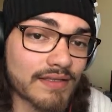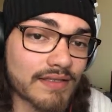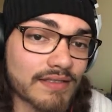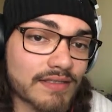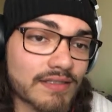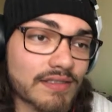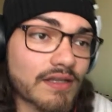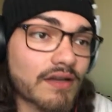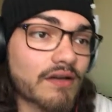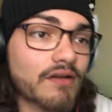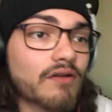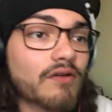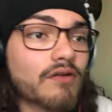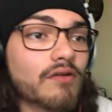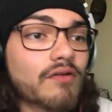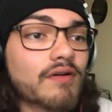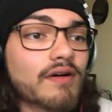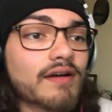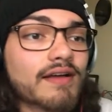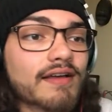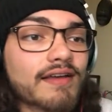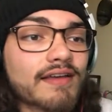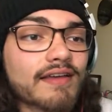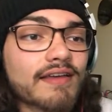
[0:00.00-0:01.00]
So
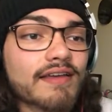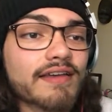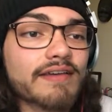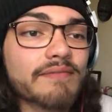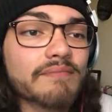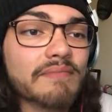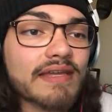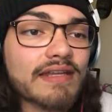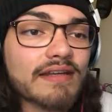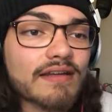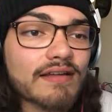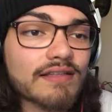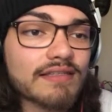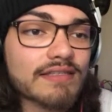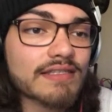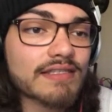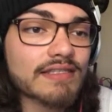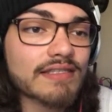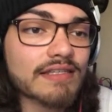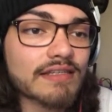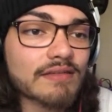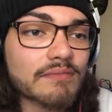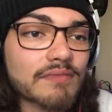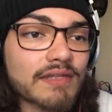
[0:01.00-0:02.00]
it may not
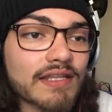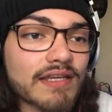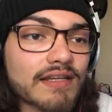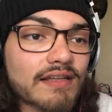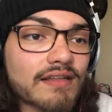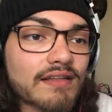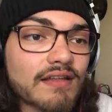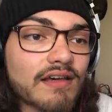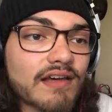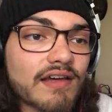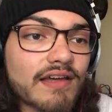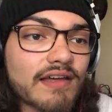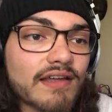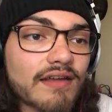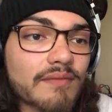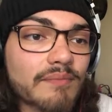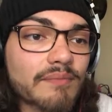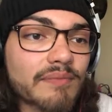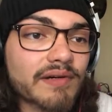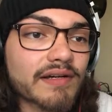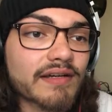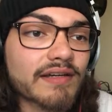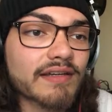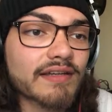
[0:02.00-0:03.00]
seem like a lot,
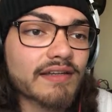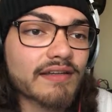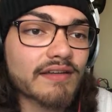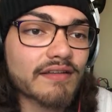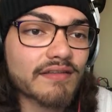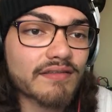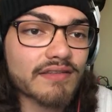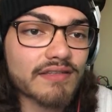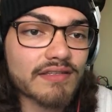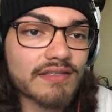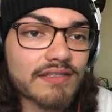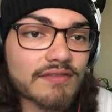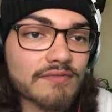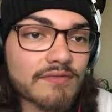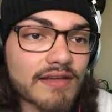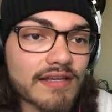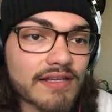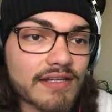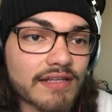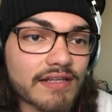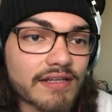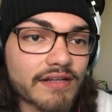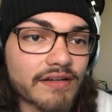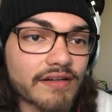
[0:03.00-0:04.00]
but this
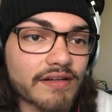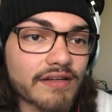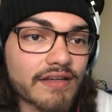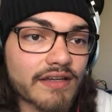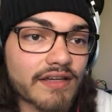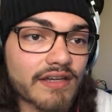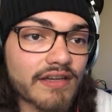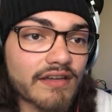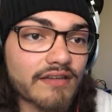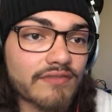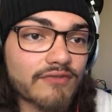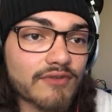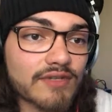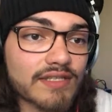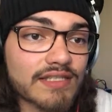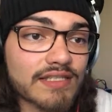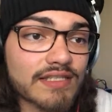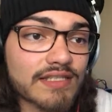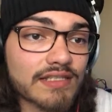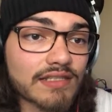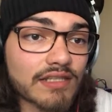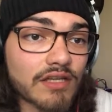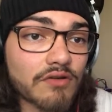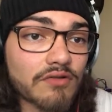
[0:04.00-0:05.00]
right here, if we
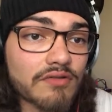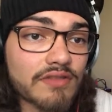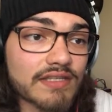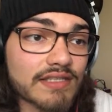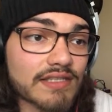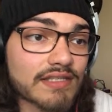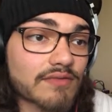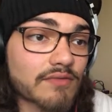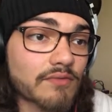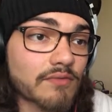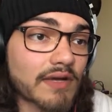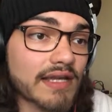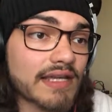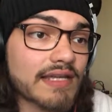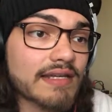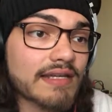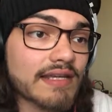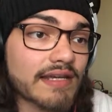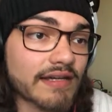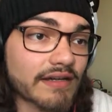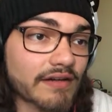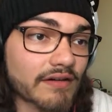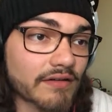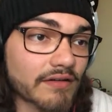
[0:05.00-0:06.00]
slow this way
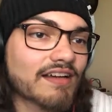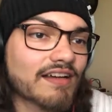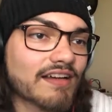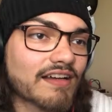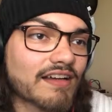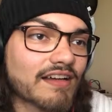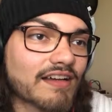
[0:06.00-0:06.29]
down,